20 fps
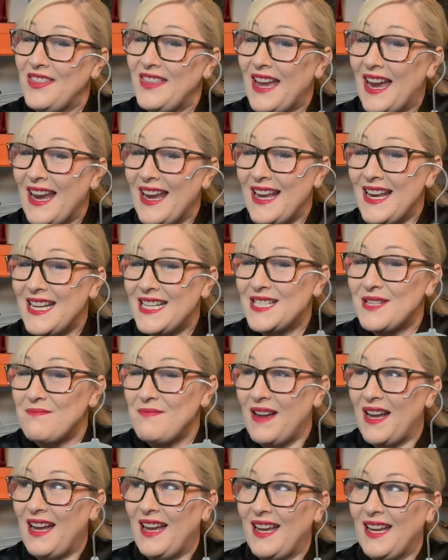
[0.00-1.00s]
that is
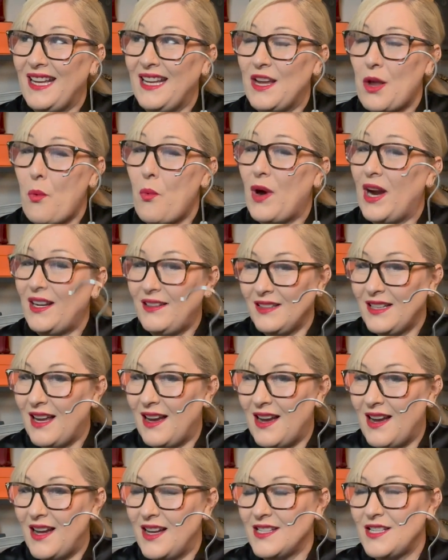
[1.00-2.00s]
my wild
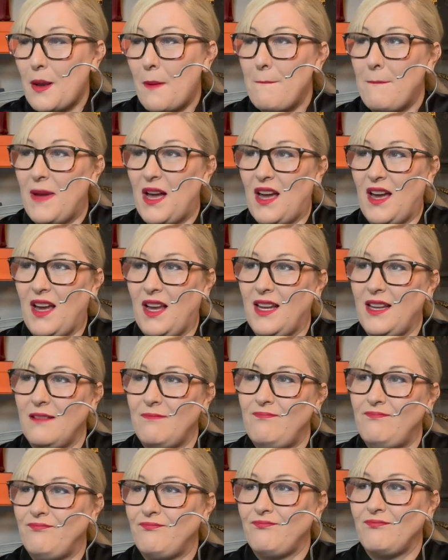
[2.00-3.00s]
card. I'm
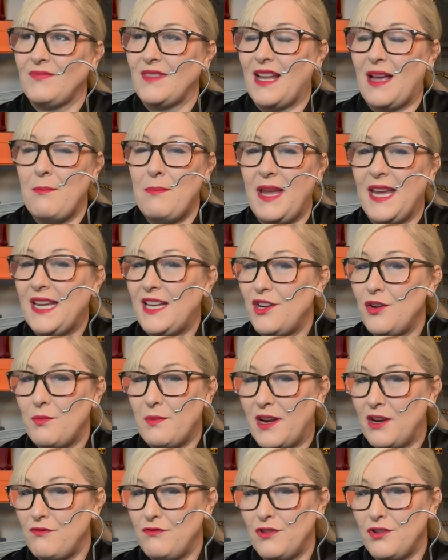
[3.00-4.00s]
making up
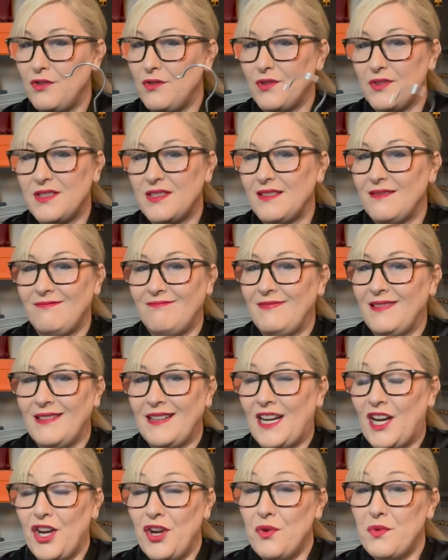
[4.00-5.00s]
my rules.
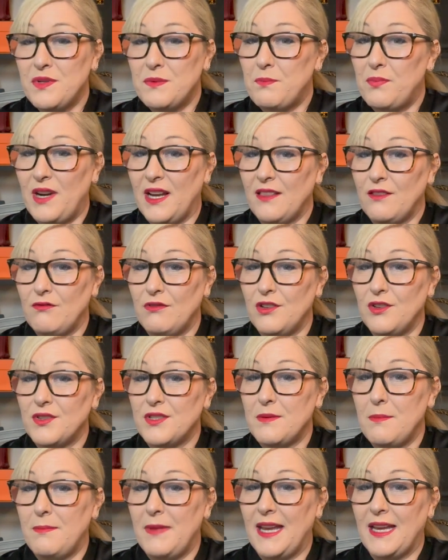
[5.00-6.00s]
I always break the
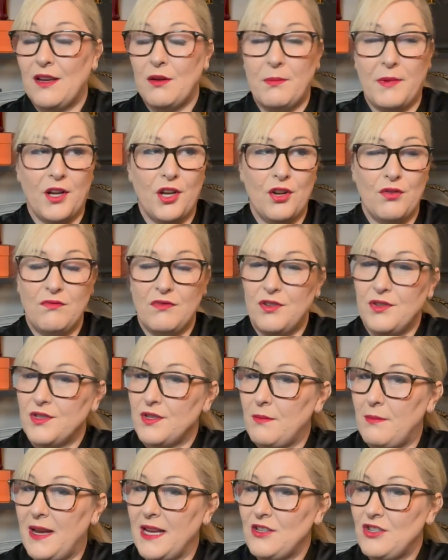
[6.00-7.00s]
rules and make up my own rules
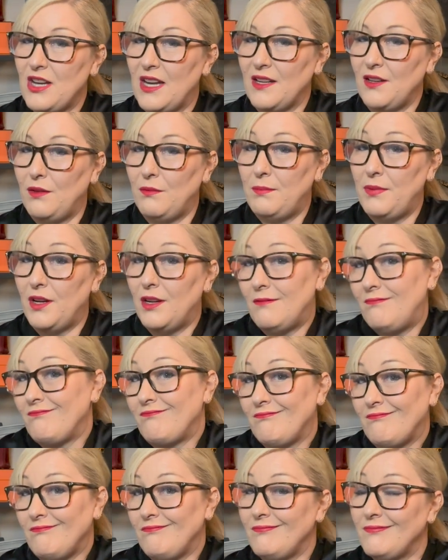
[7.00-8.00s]
on my channel, but
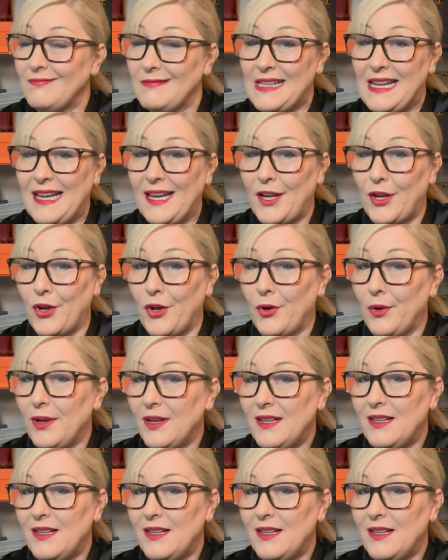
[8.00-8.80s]
hey ho,